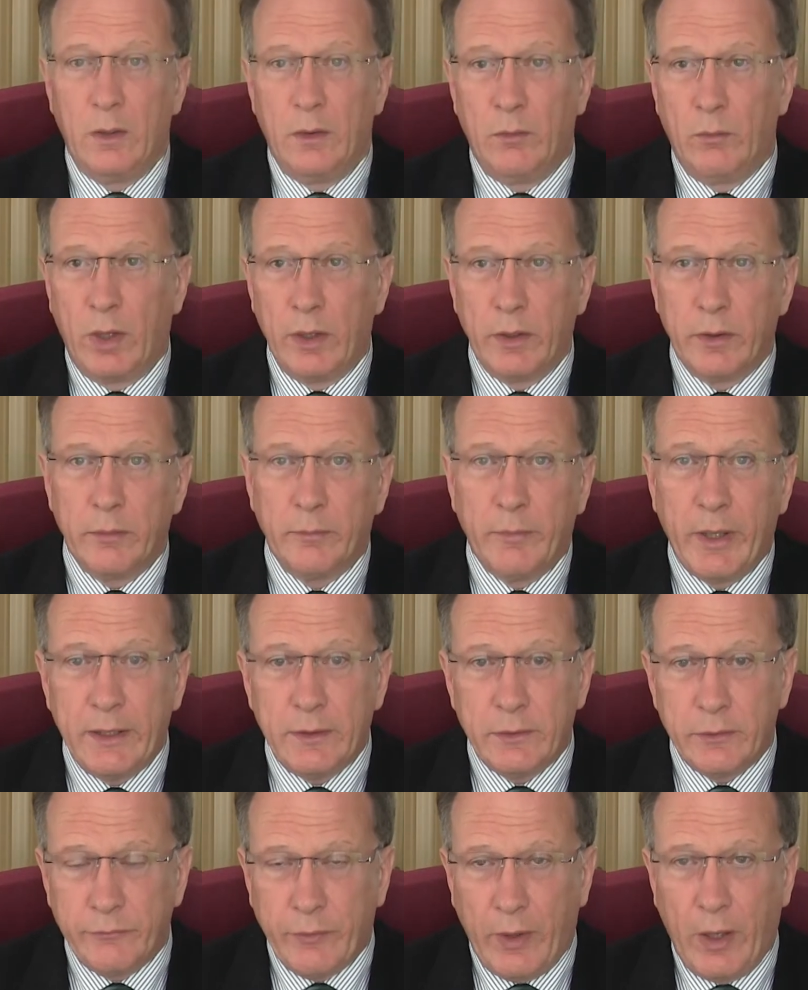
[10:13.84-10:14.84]
One of the
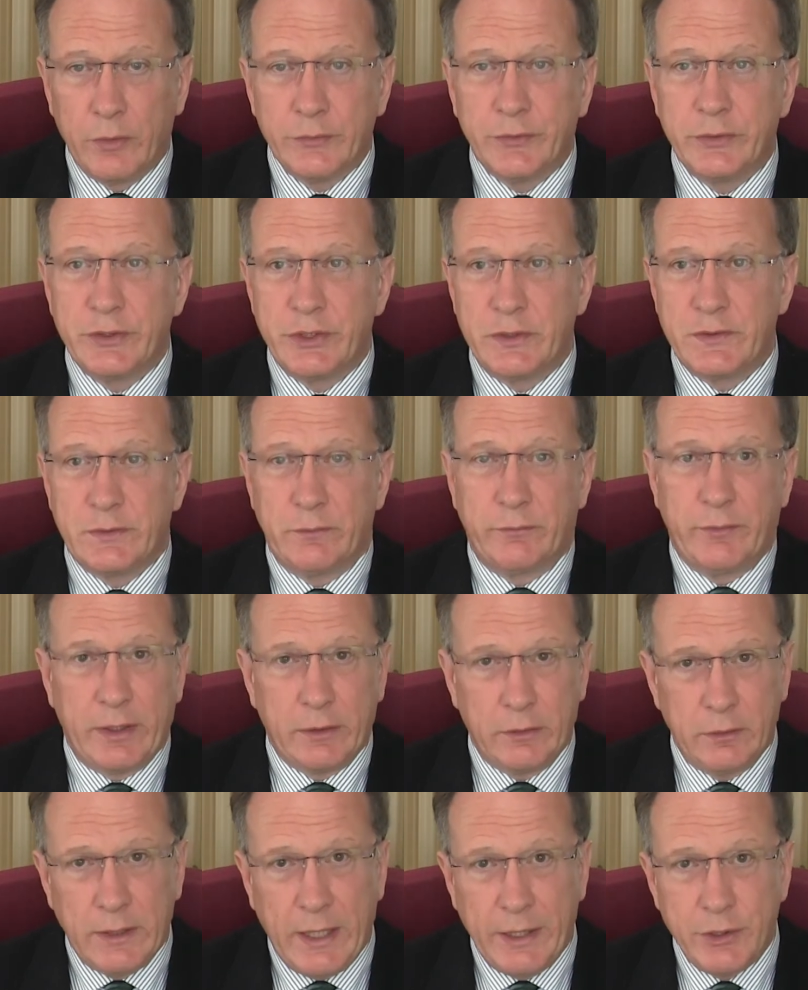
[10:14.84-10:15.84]
main advantages of
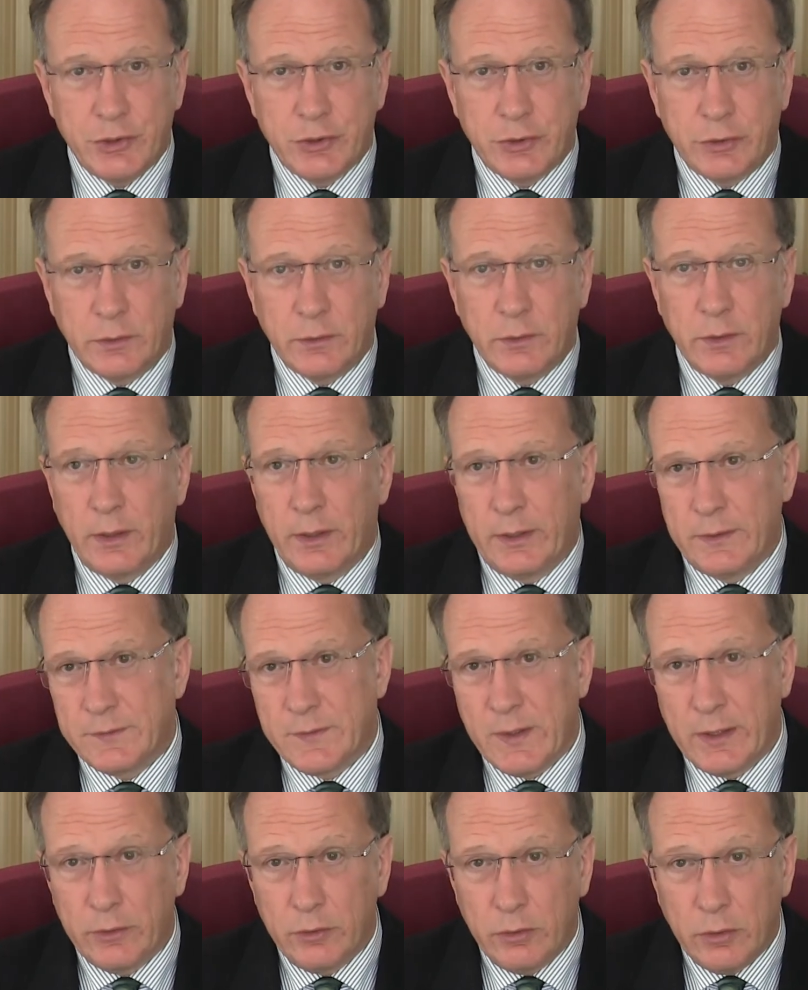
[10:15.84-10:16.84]
regulation is
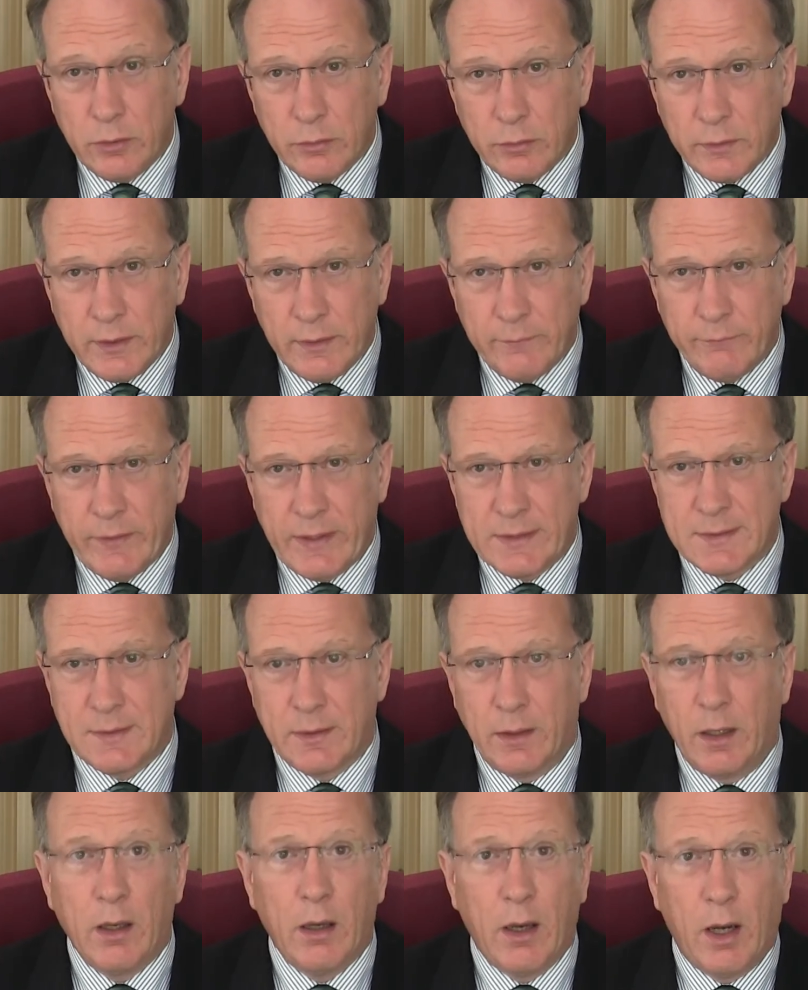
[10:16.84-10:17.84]
that you, the
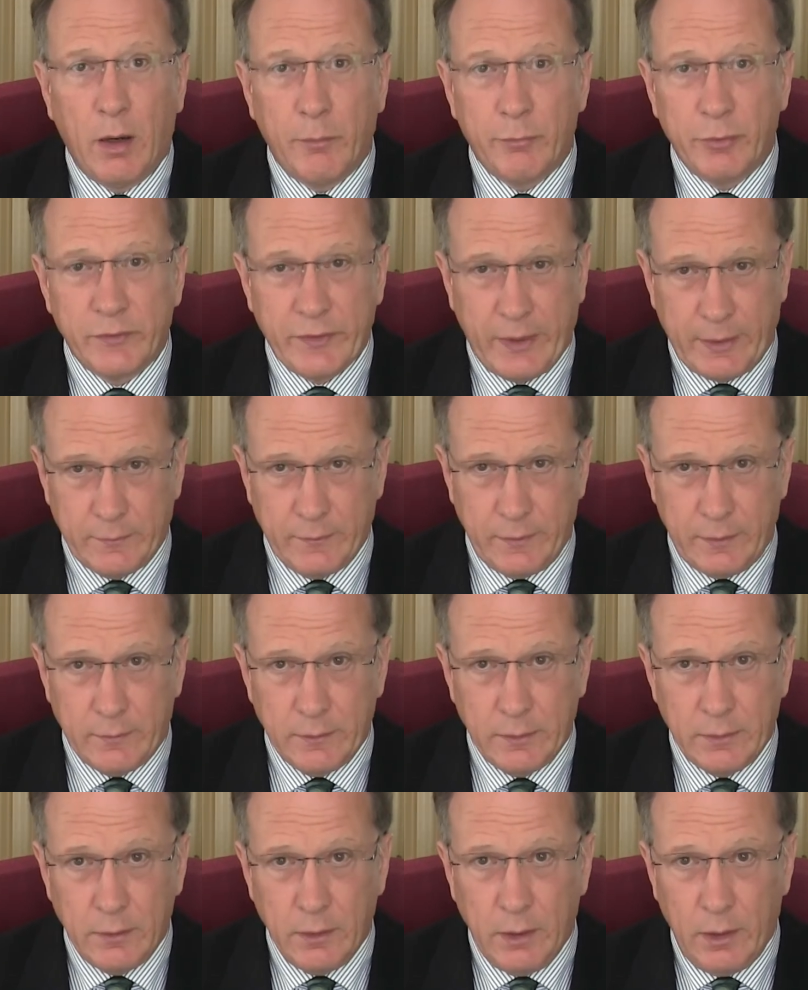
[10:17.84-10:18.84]
investor, are
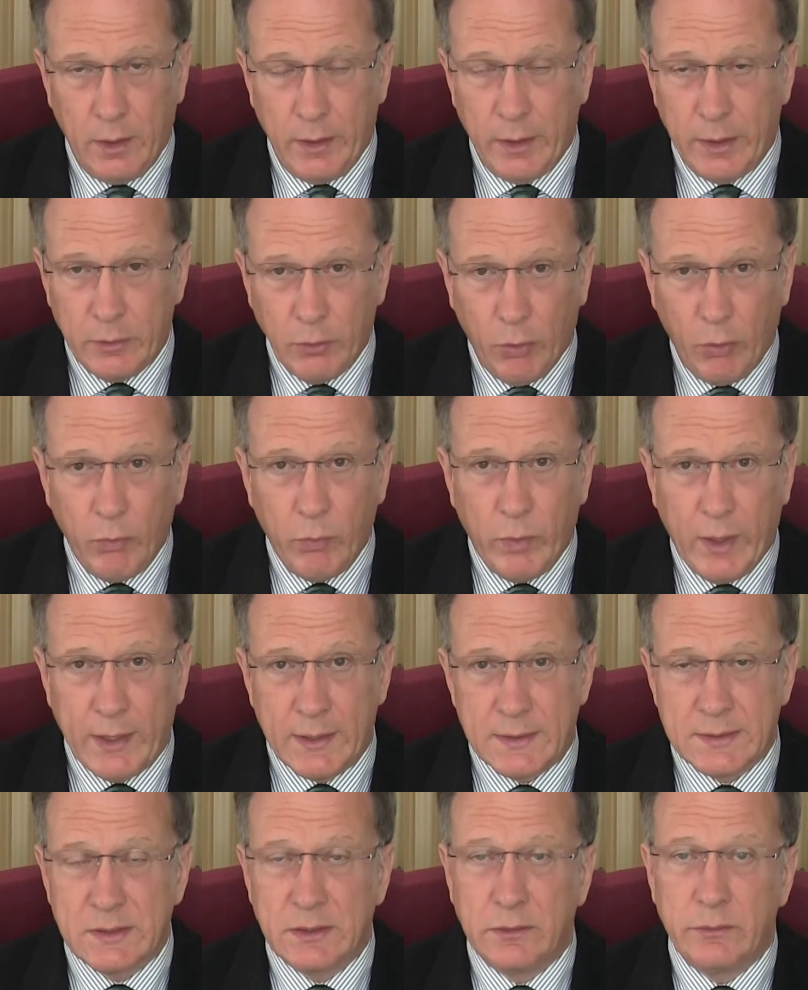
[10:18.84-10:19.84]
protected in all
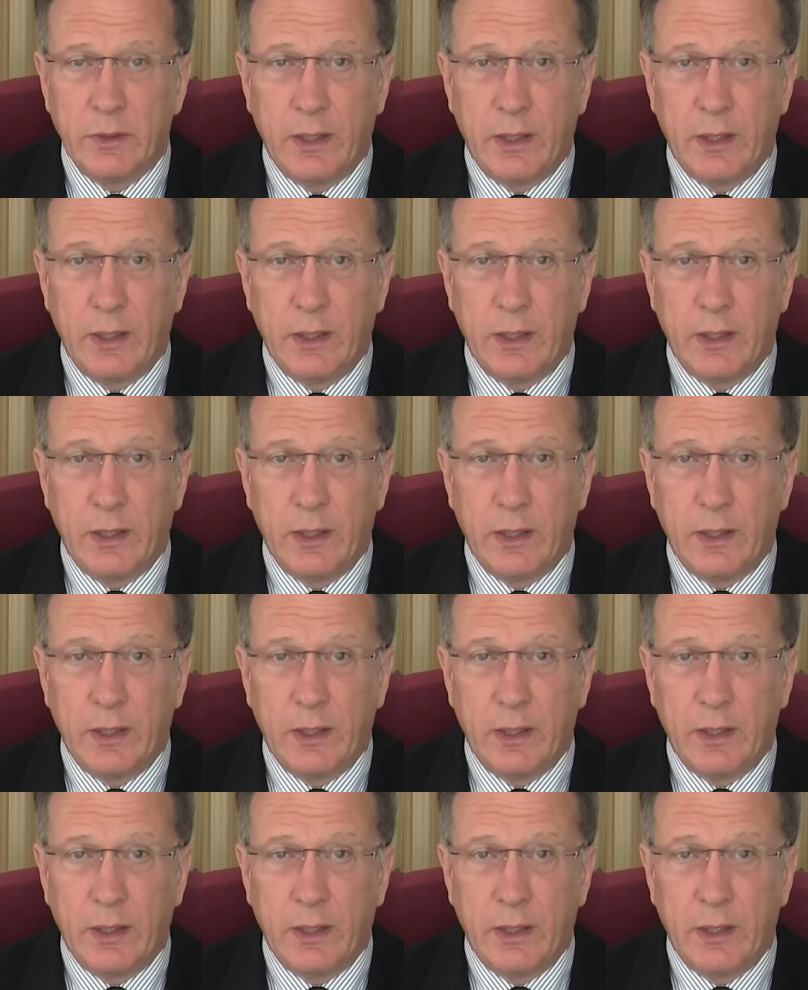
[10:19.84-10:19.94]
ways.